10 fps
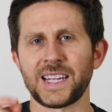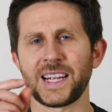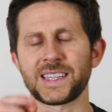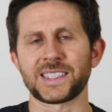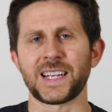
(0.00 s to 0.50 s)

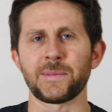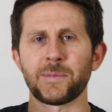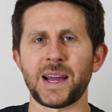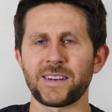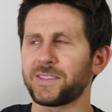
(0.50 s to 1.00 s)
take the same
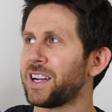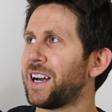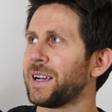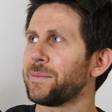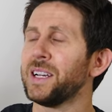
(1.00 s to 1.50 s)
amount of
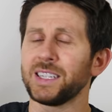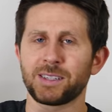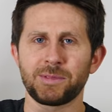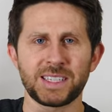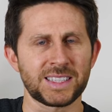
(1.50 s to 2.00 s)
time
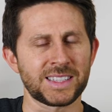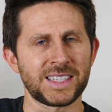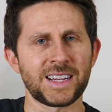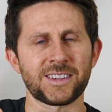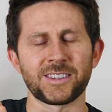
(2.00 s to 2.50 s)
to reach the
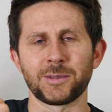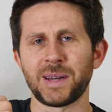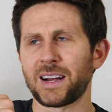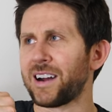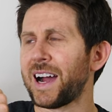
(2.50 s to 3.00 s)
center no
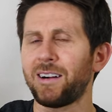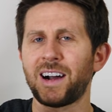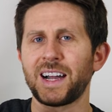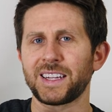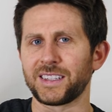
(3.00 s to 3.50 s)
matter how
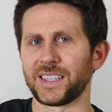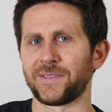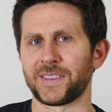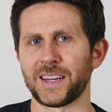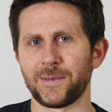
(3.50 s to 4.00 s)
high you
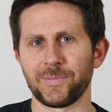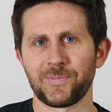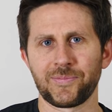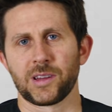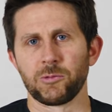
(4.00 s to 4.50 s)
lift them.
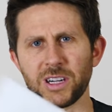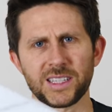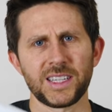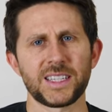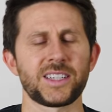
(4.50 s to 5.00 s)
What
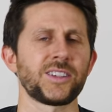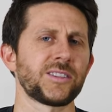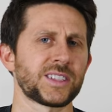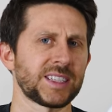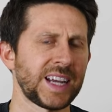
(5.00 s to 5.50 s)
you need to do
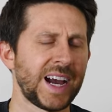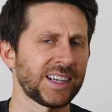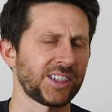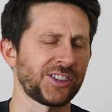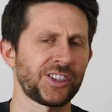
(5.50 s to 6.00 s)
is
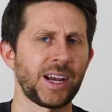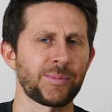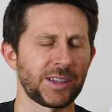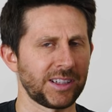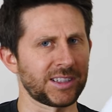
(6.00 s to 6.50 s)
attach a
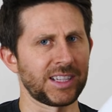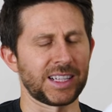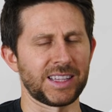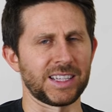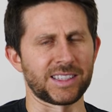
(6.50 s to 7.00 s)
shape that looks
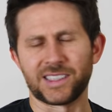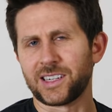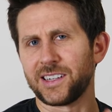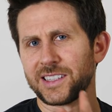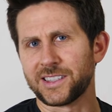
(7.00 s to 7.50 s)
like this. It's
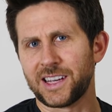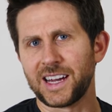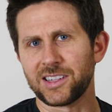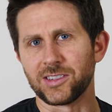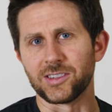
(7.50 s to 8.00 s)
called a
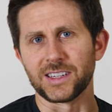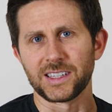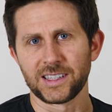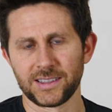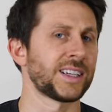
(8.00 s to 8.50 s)

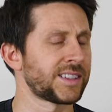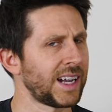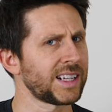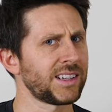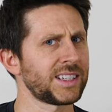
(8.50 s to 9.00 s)
cycloid. A
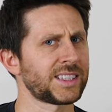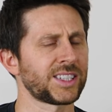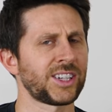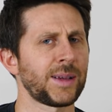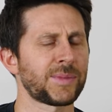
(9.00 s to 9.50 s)
cycloid is the
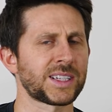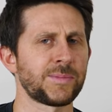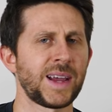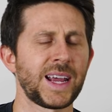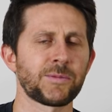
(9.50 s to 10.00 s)
shape that's
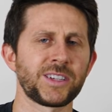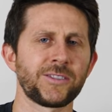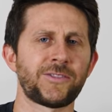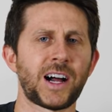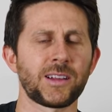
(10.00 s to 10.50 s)
made when you
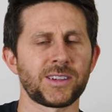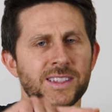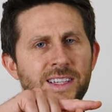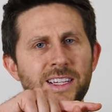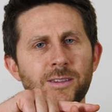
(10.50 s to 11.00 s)
follow a
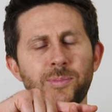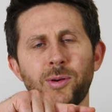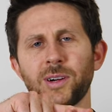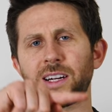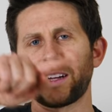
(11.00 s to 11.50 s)
single
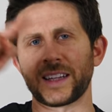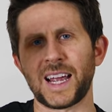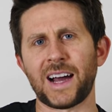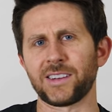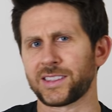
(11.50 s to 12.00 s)
point on the
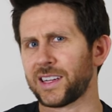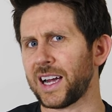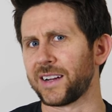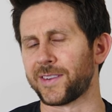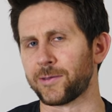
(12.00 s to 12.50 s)

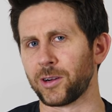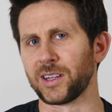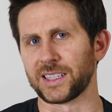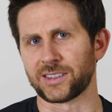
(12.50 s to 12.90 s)
outside of a rolling